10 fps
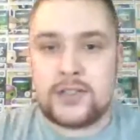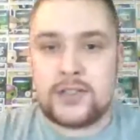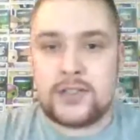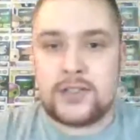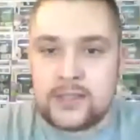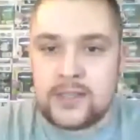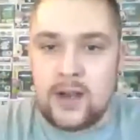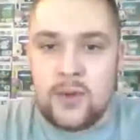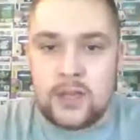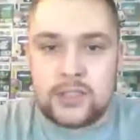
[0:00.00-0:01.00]
got Scott
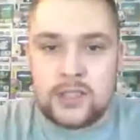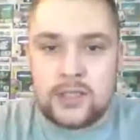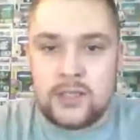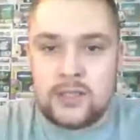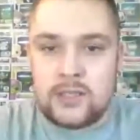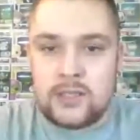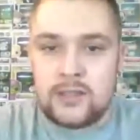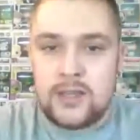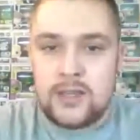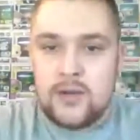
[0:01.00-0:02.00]
watching and
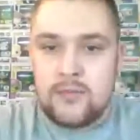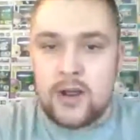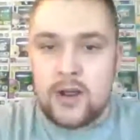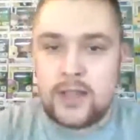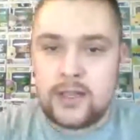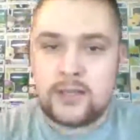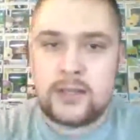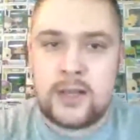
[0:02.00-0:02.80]
Ryan.